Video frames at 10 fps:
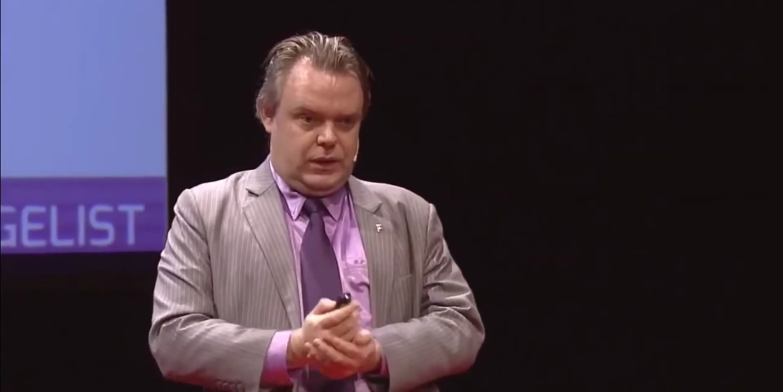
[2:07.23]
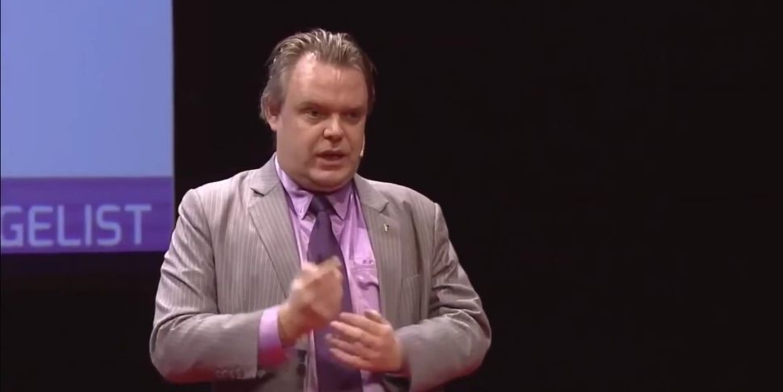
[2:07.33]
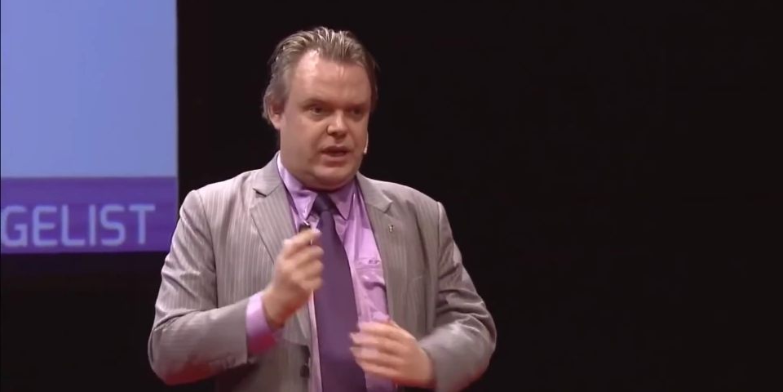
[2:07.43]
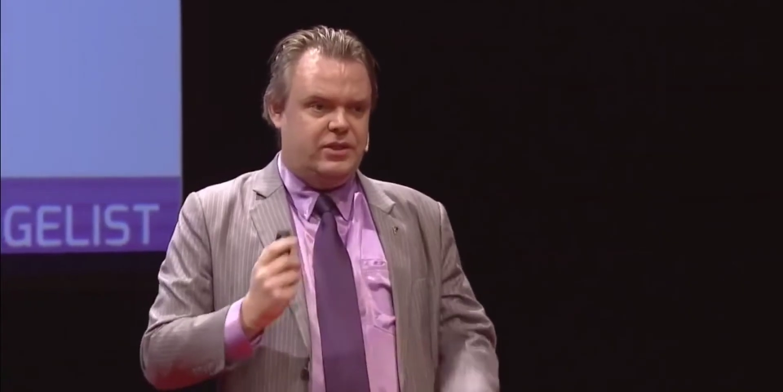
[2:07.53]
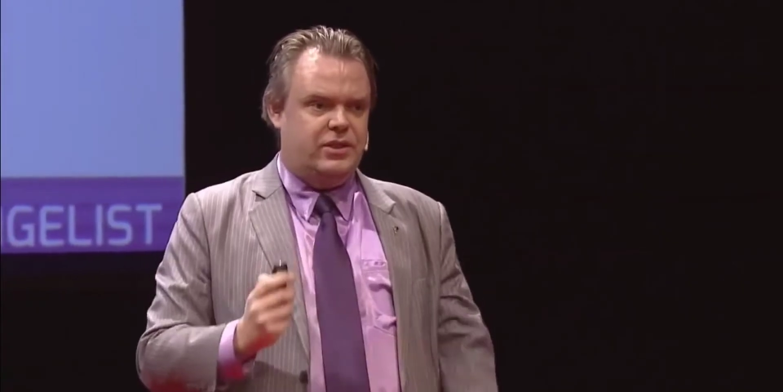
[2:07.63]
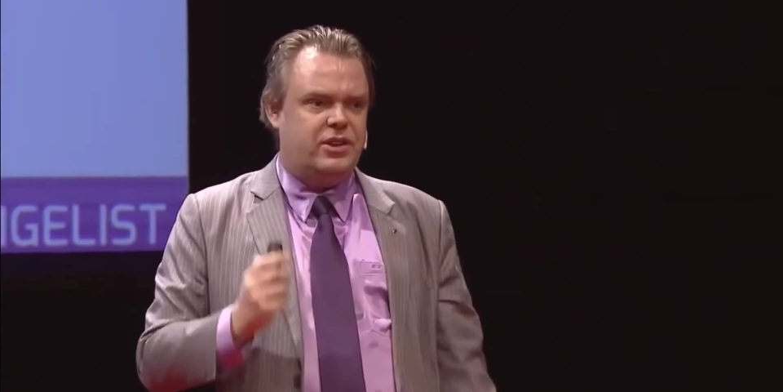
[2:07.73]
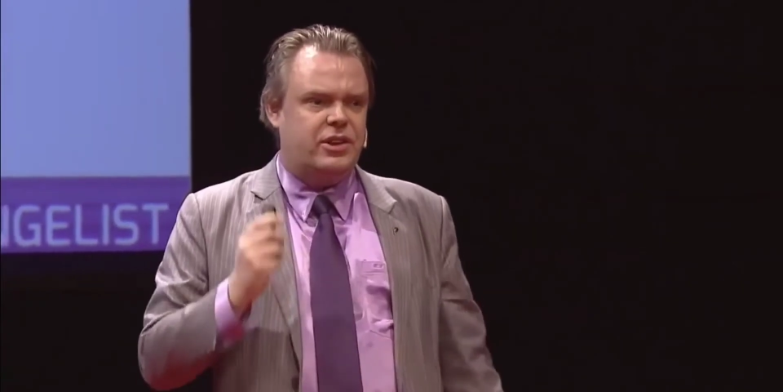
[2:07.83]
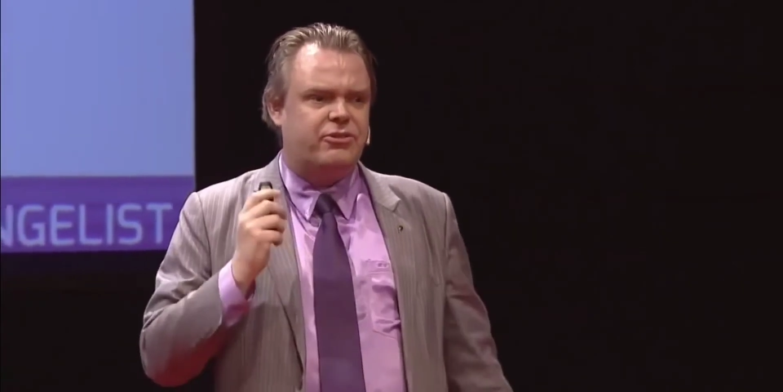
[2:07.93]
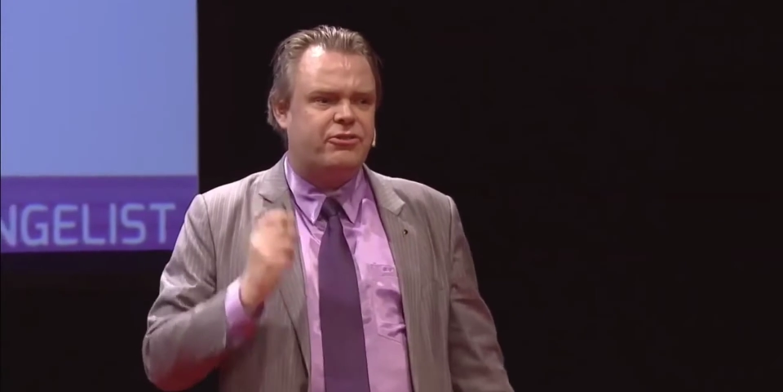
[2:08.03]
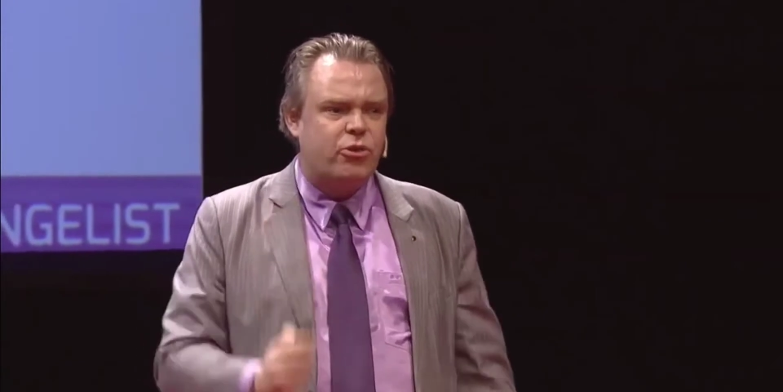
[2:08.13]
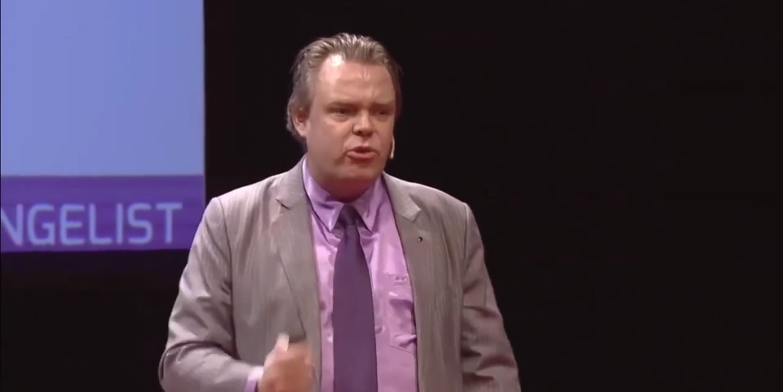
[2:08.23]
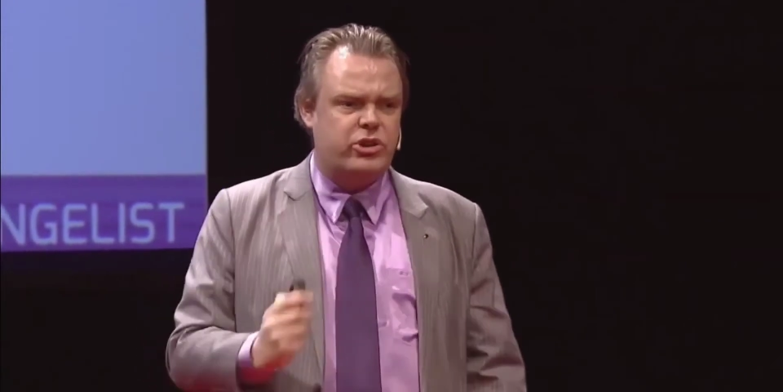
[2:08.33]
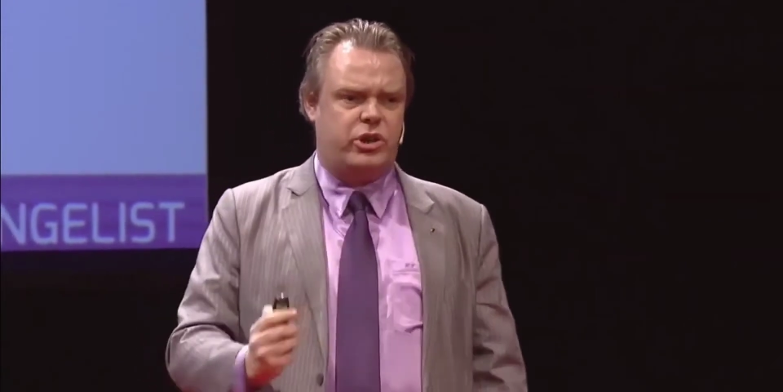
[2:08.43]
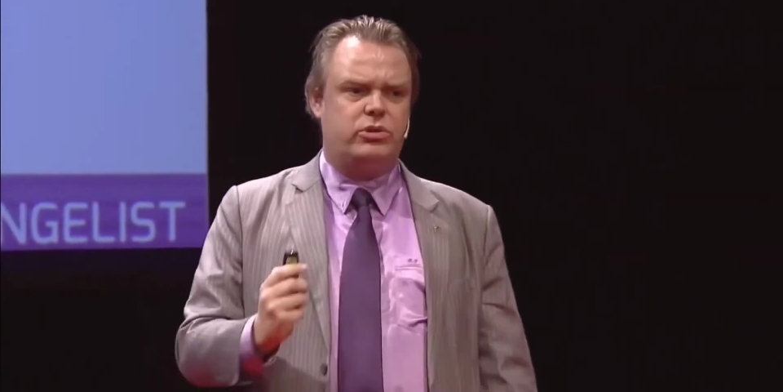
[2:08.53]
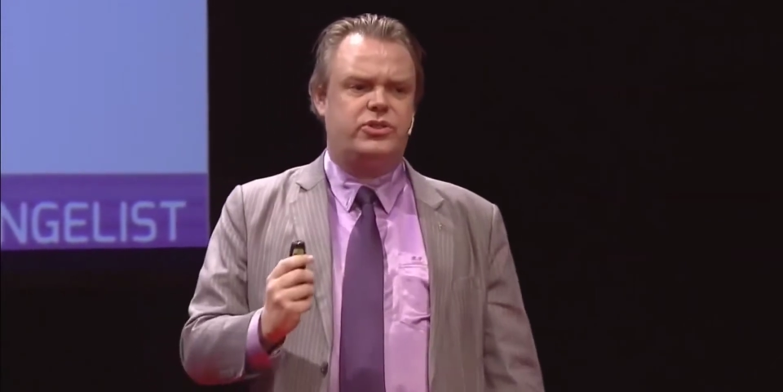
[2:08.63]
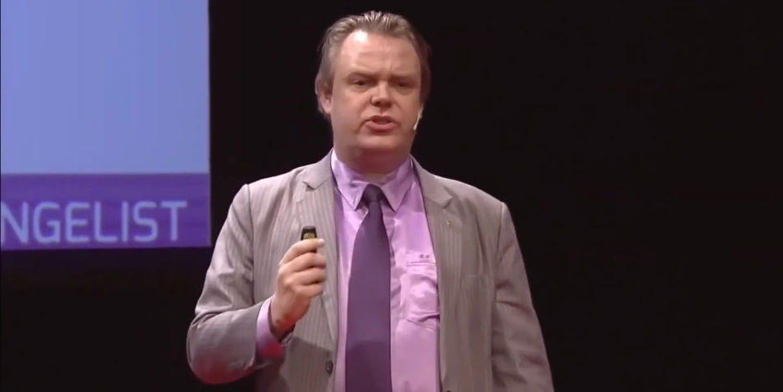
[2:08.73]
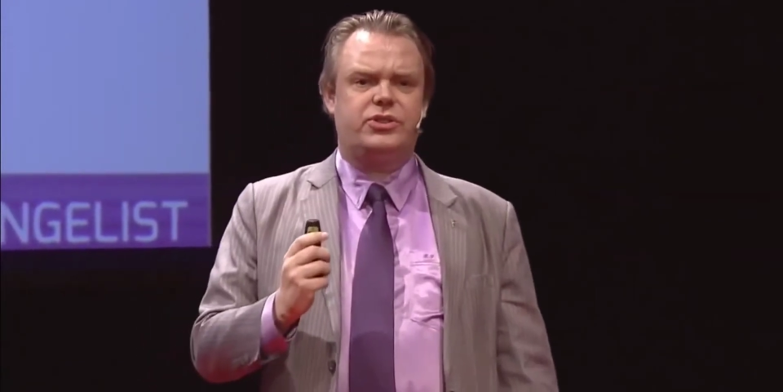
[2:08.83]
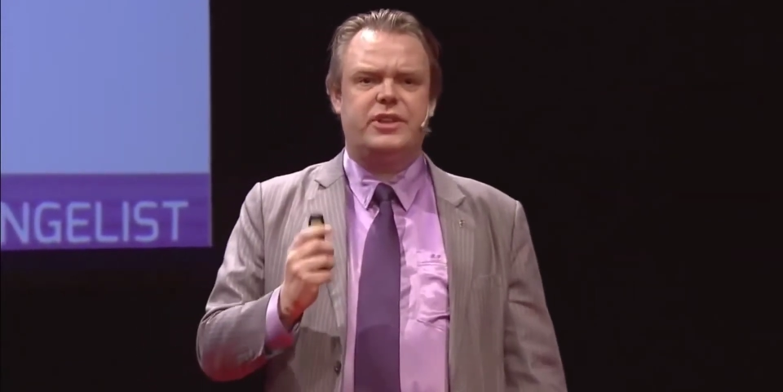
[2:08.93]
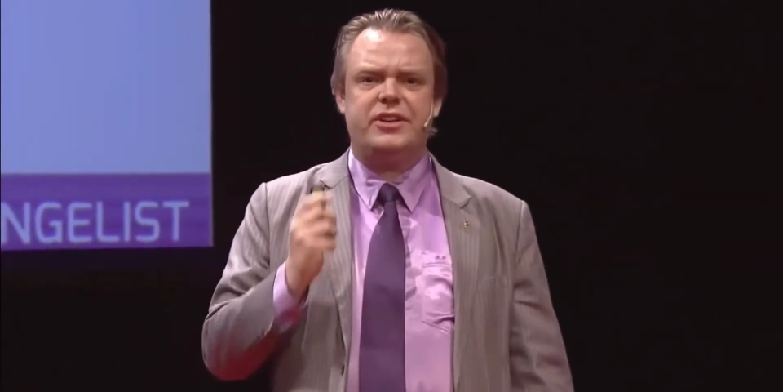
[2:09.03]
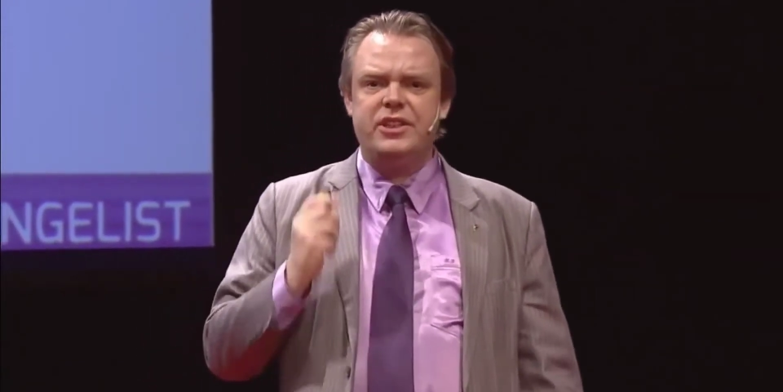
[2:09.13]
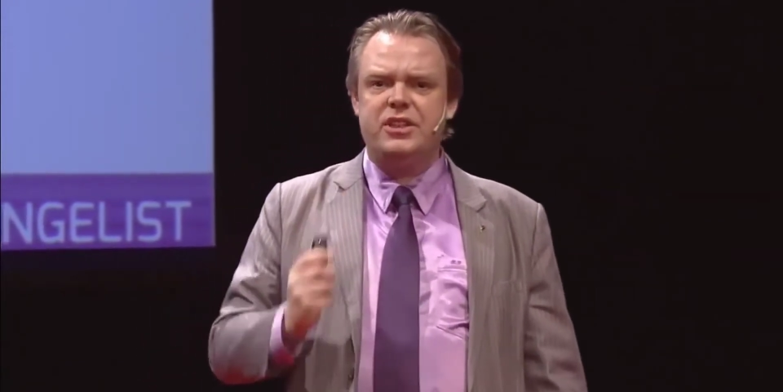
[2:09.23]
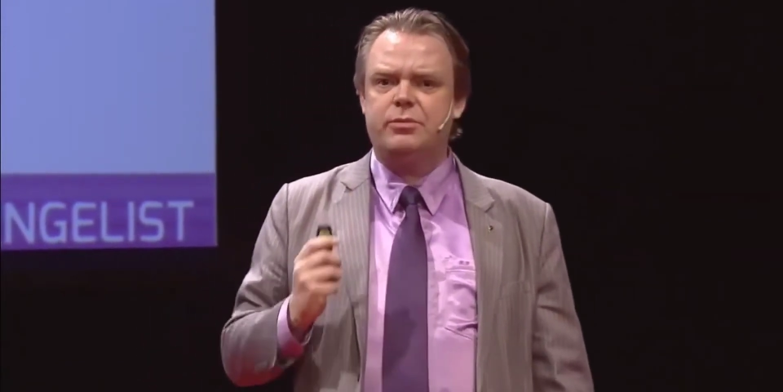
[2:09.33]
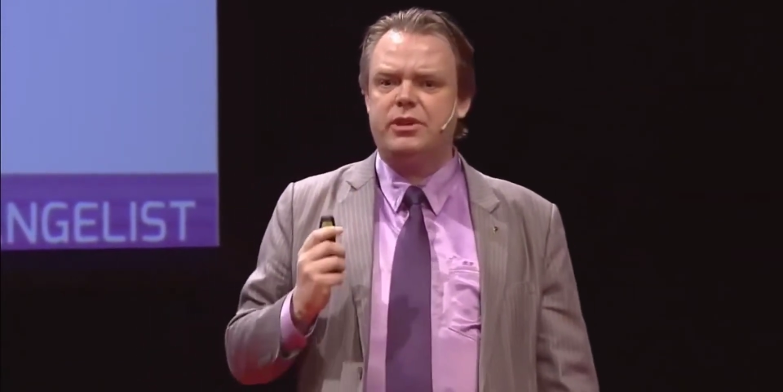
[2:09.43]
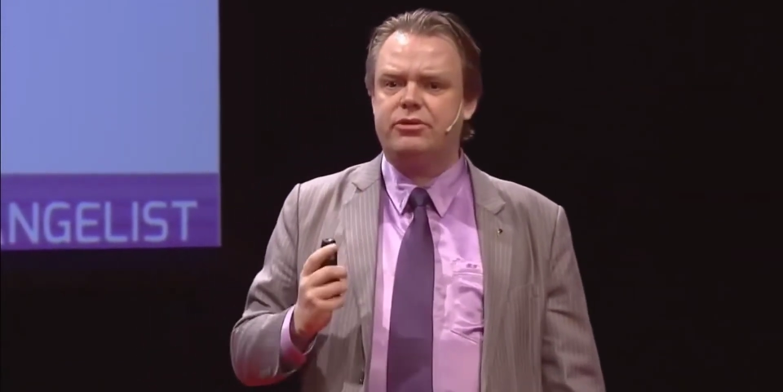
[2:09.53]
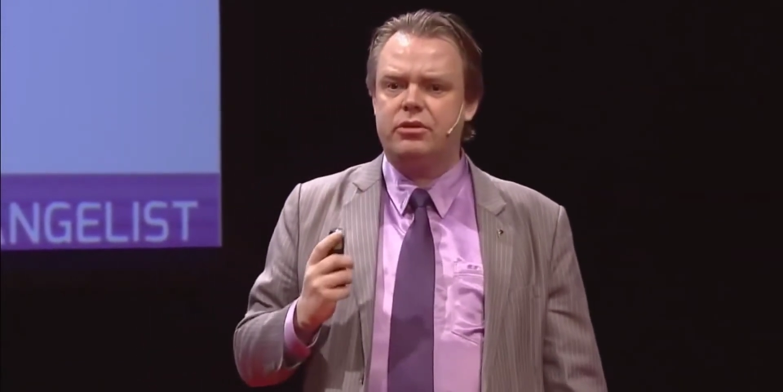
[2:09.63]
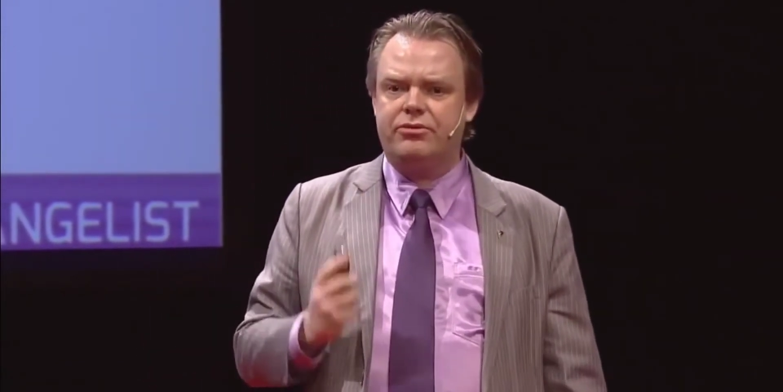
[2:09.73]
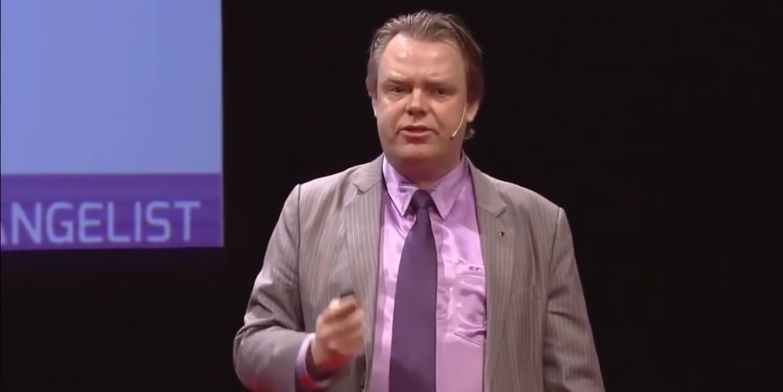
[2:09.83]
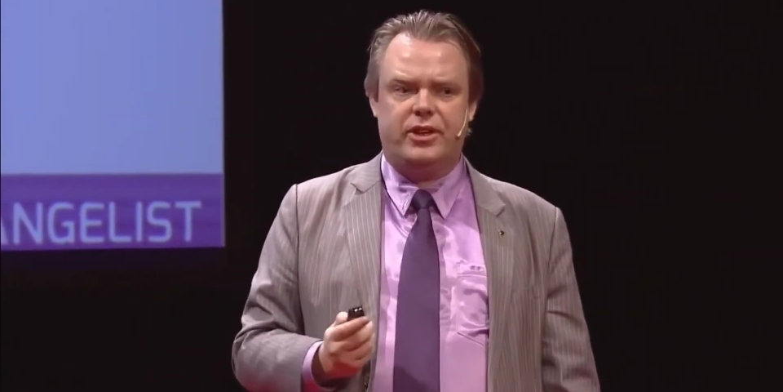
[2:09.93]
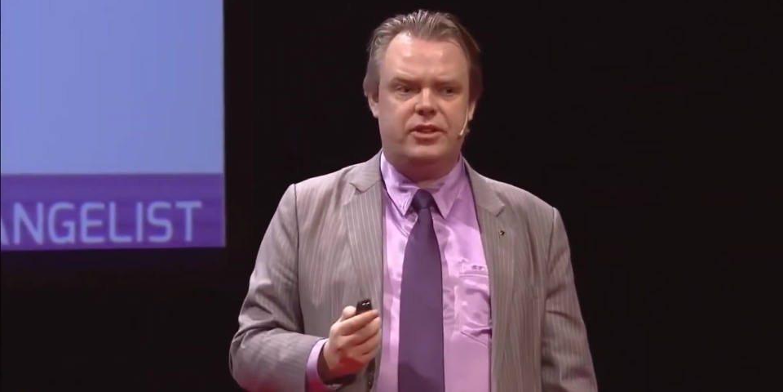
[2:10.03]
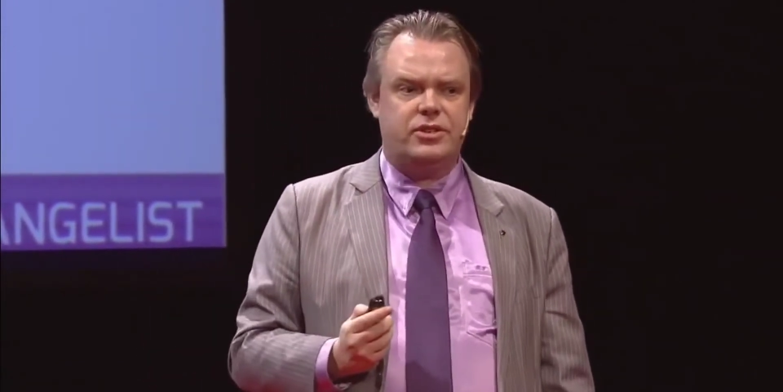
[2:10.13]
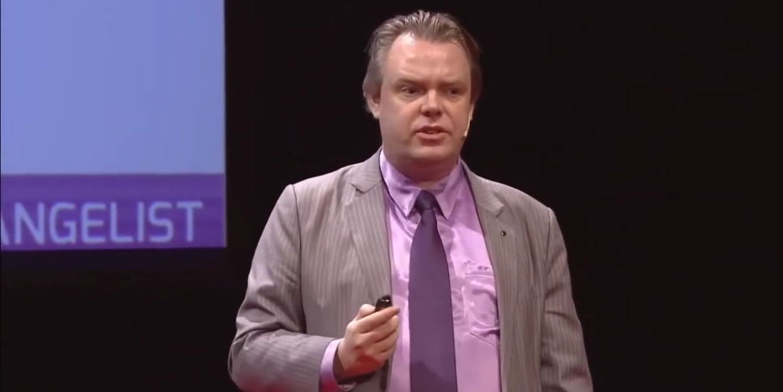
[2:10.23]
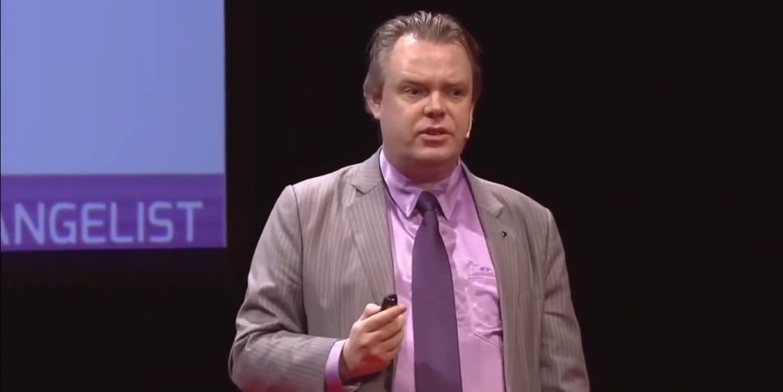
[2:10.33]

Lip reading: And there are 4 goals that need to be fulfilled